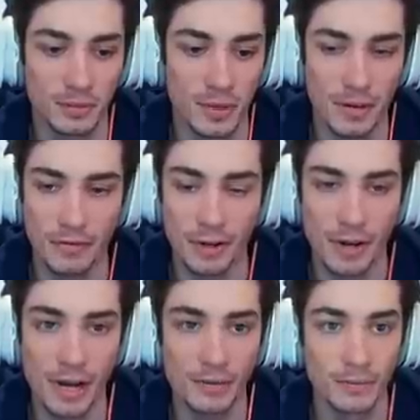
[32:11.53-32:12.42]
what I
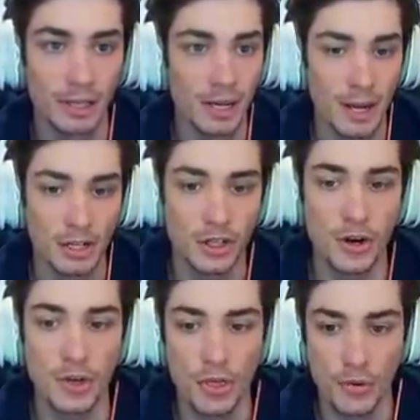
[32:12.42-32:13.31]
figured out. It's
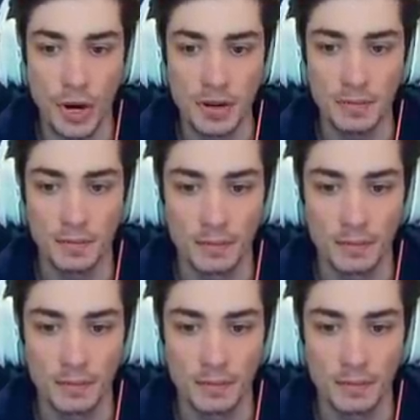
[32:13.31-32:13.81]
third and three.